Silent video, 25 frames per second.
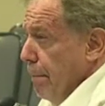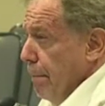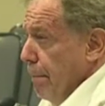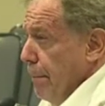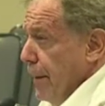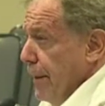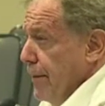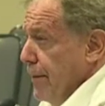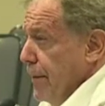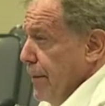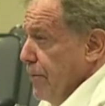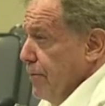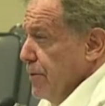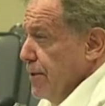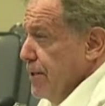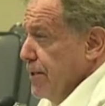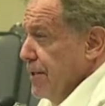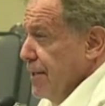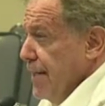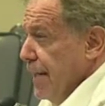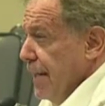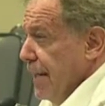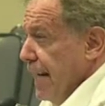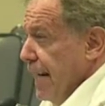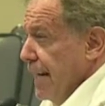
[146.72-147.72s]
But there was
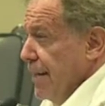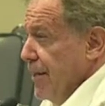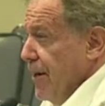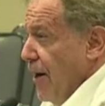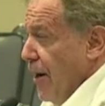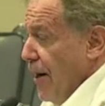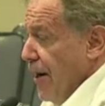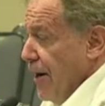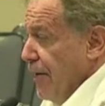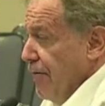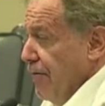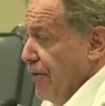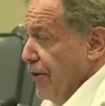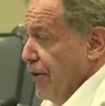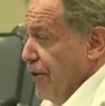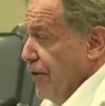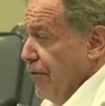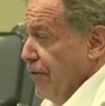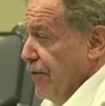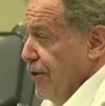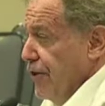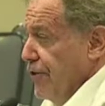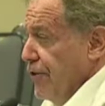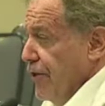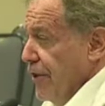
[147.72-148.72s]
still a kind of a
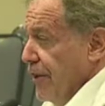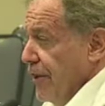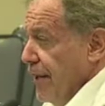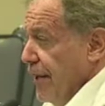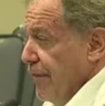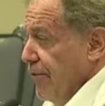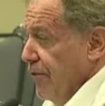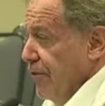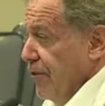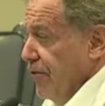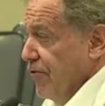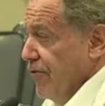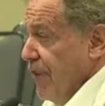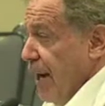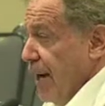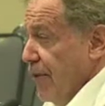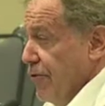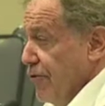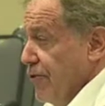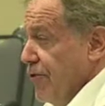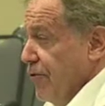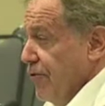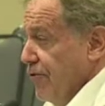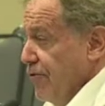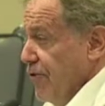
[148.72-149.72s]
division in the
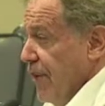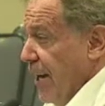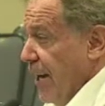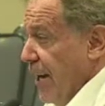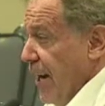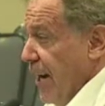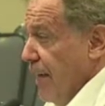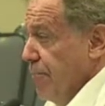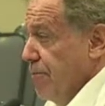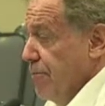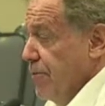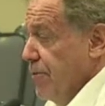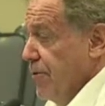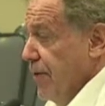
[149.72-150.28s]
social setup,